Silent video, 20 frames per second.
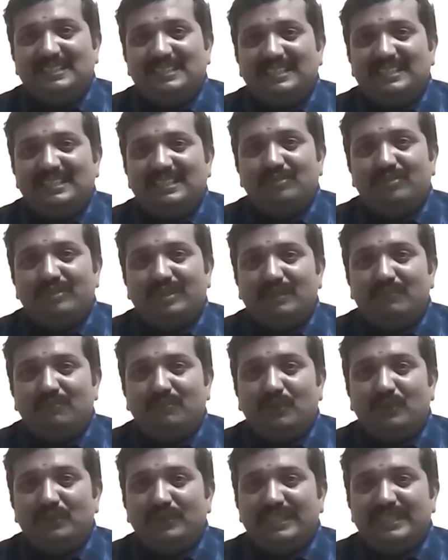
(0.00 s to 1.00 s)

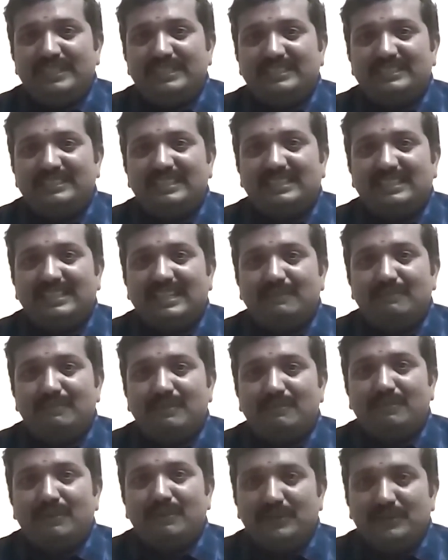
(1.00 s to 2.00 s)
different proteins that can
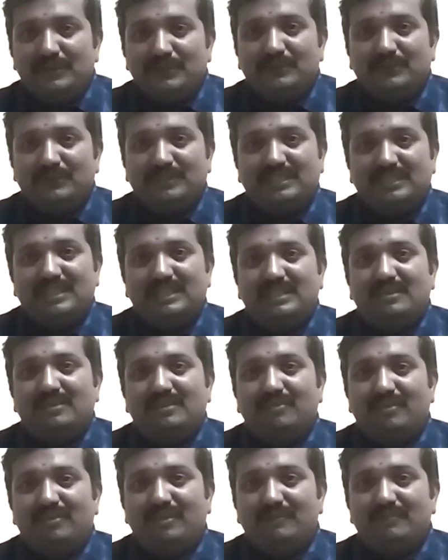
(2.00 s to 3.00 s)
be produced
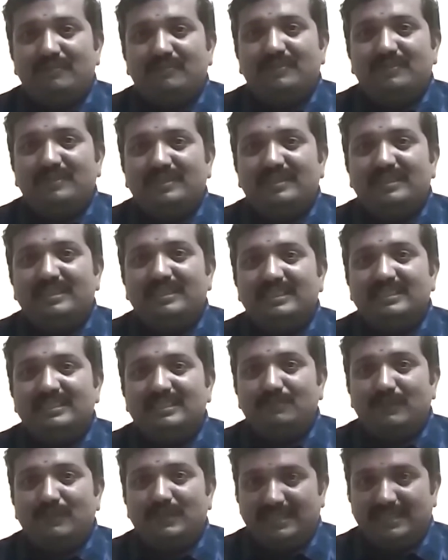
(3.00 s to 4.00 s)
from
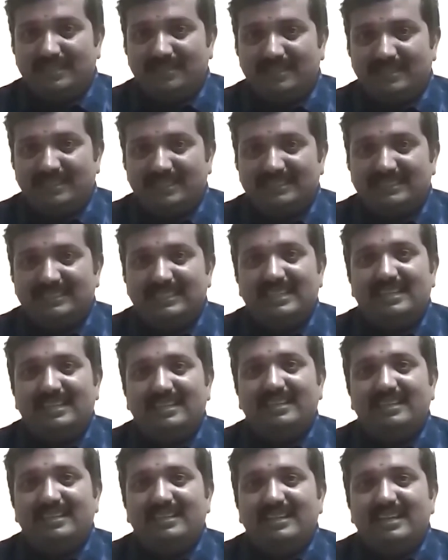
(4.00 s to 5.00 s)
this particular cell,
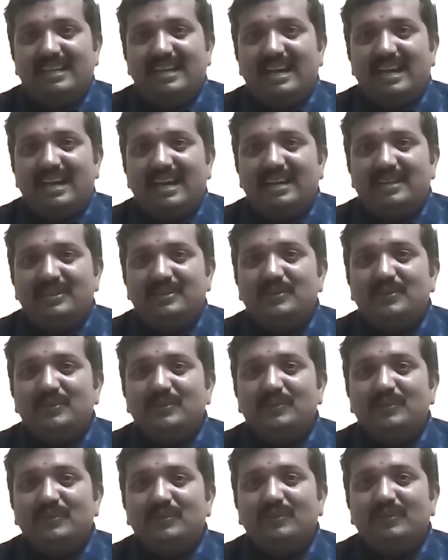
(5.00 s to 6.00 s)
and
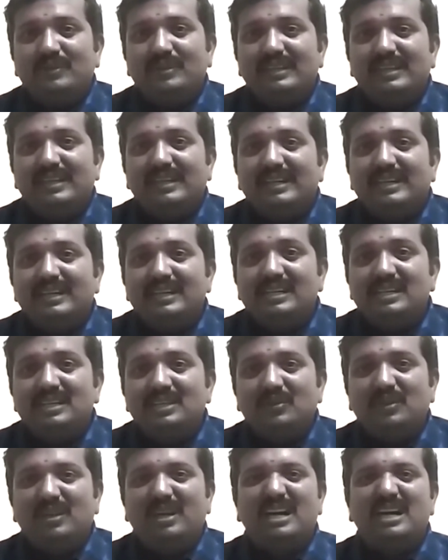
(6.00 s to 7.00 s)
you
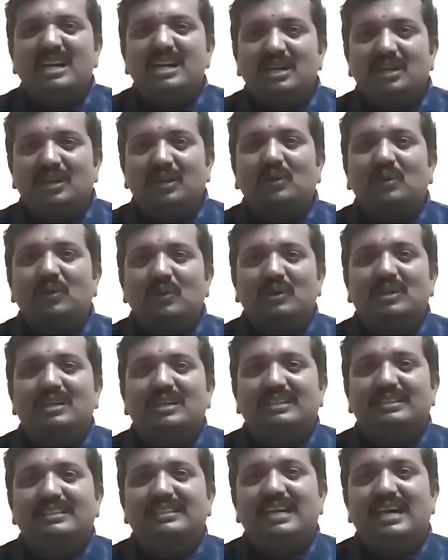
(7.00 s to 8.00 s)
learn to
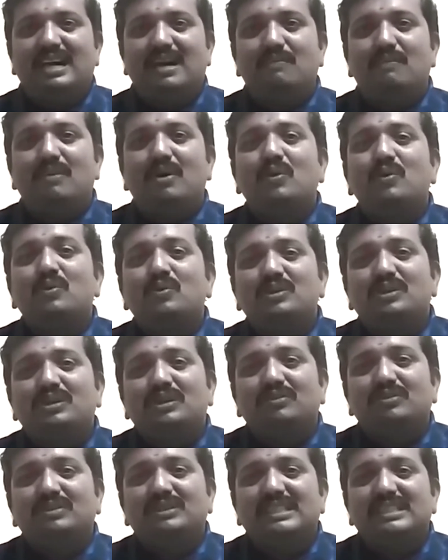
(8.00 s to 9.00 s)
control the
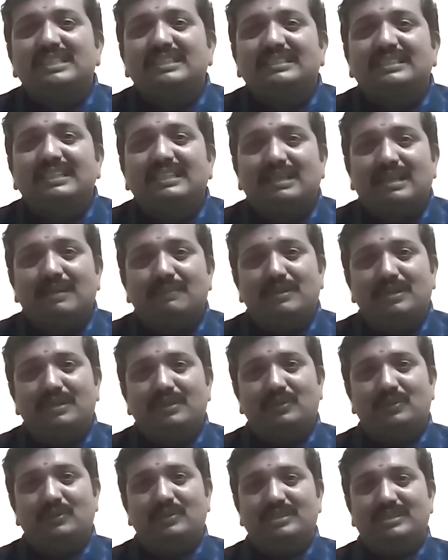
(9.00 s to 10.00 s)
amount of cells that can be
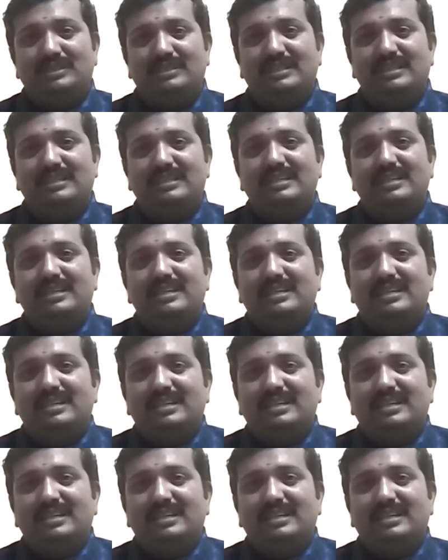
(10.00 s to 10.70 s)
grown in the